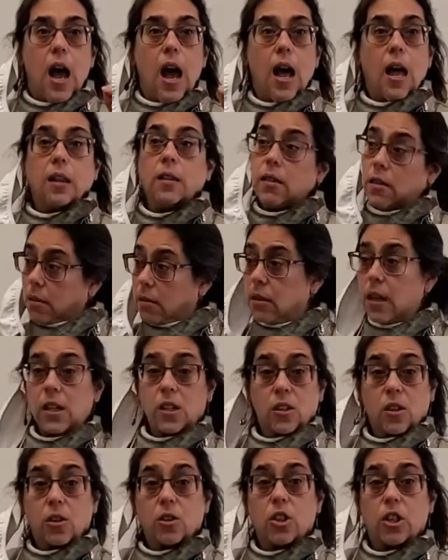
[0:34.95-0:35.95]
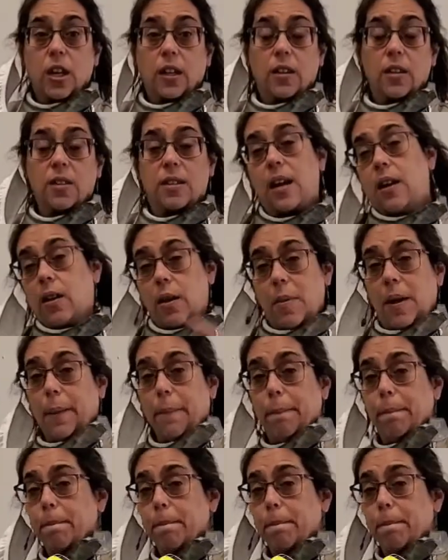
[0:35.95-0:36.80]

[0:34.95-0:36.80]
and let's go check this out. Come on.